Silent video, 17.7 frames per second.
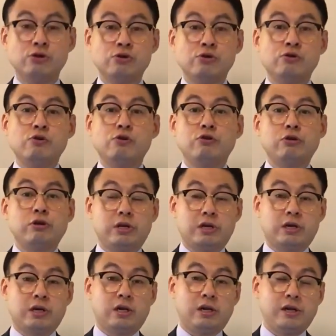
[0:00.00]
who would
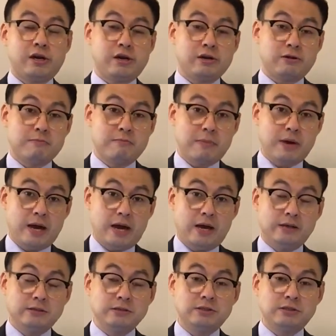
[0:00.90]
declare the
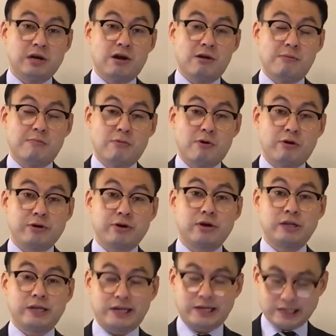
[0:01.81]
man
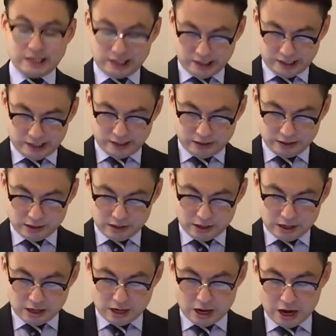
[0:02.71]
ceremonially clean
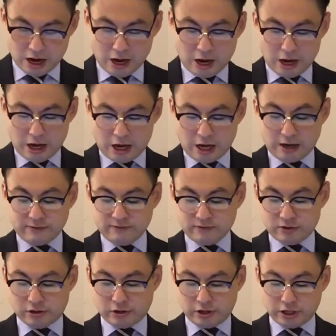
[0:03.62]

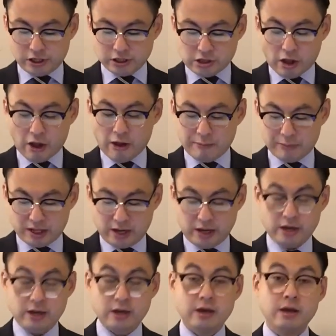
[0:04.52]
after
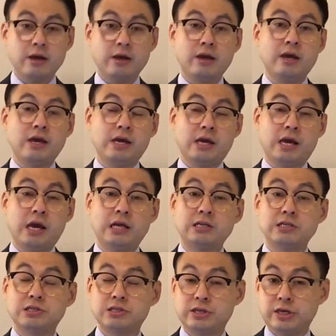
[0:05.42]
examining
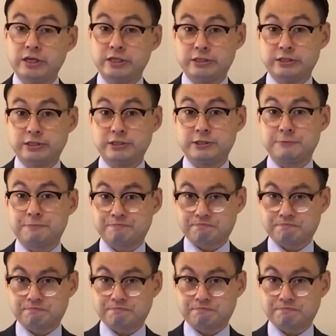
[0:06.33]
his skins.